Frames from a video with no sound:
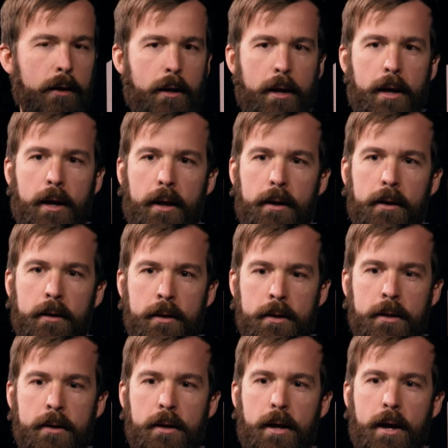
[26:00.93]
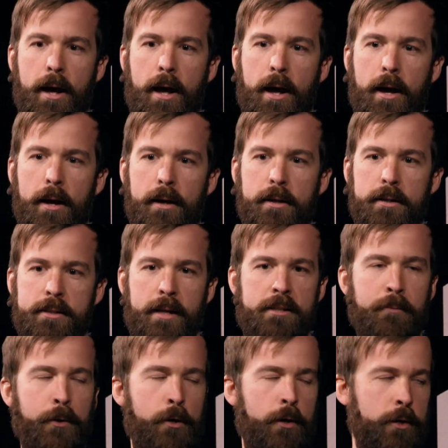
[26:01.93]
And is that
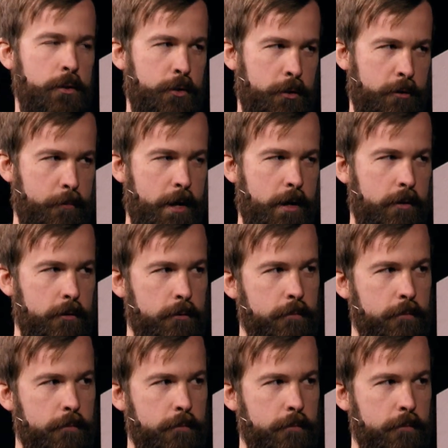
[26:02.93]
something you're concerned about?